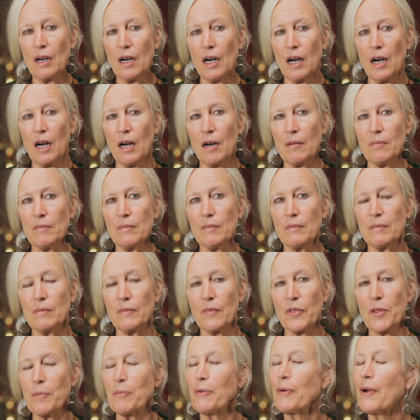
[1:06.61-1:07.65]

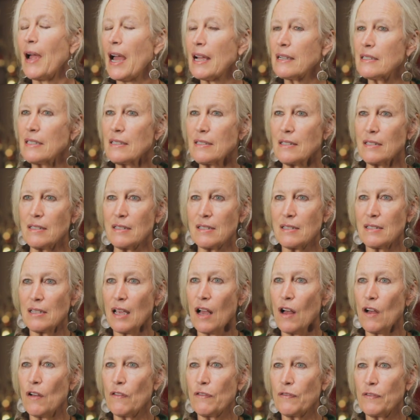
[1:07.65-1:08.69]
The practice
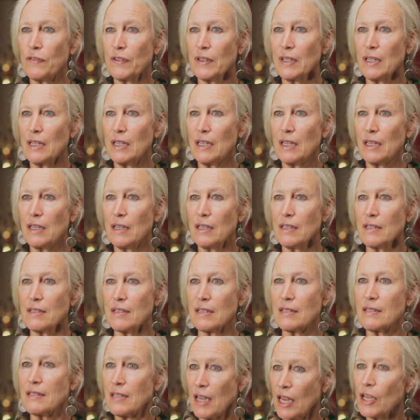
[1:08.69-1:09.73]
itself is
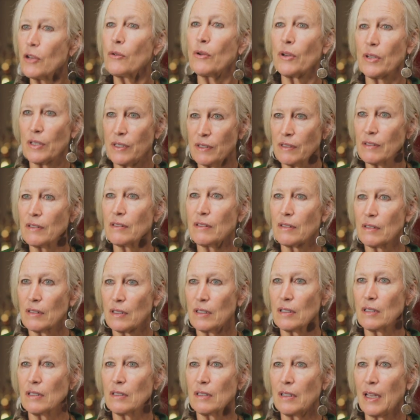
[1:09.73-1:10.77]
a sacred
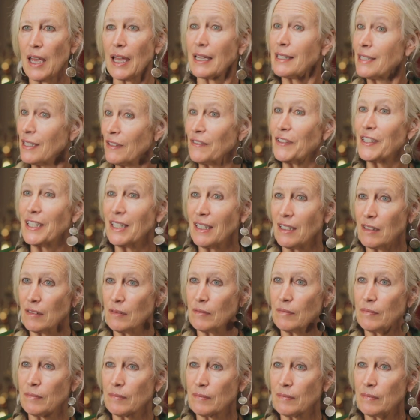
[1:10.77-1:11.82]
activity.
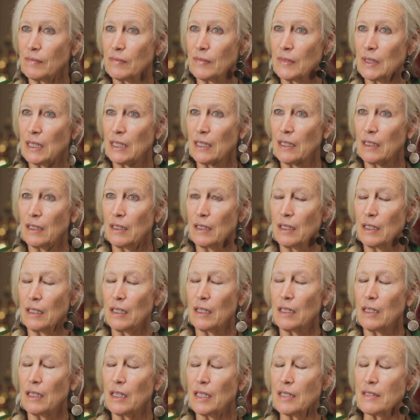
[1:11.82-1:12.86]

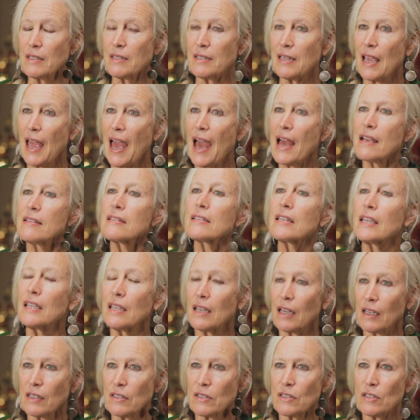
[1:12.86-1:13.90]
It's
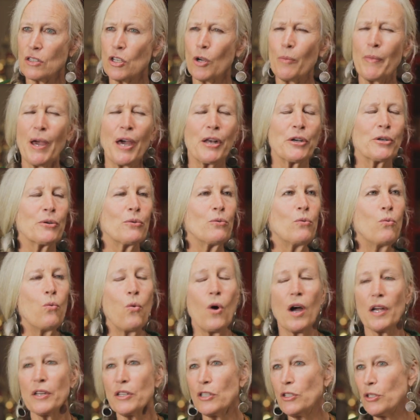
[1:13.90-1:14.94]
asking us, no matter
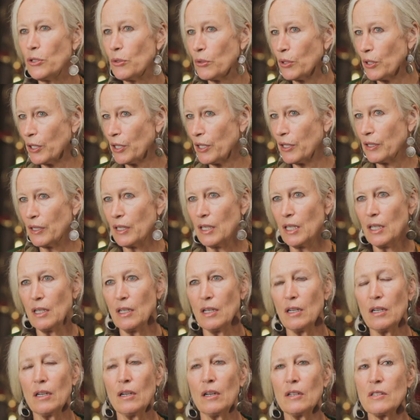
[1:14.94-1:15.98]
what your
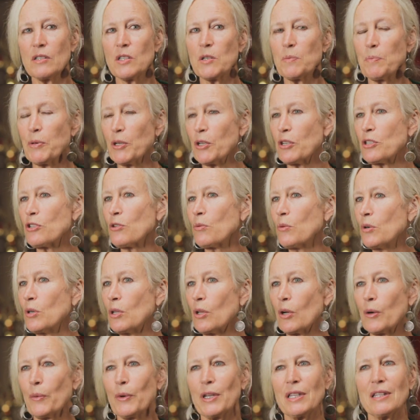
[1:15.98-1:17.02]

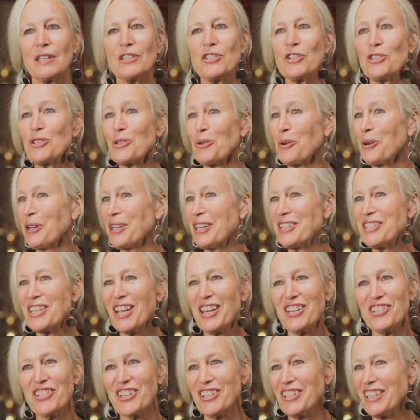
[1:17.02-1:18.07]
spiritual or religious
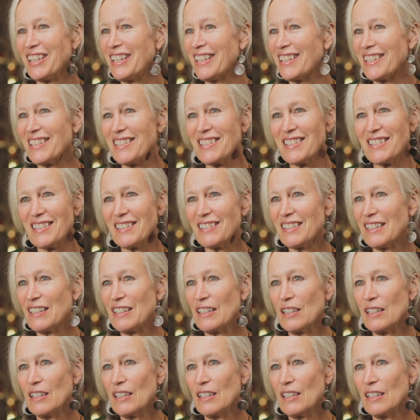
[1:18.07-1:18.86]
orientation is,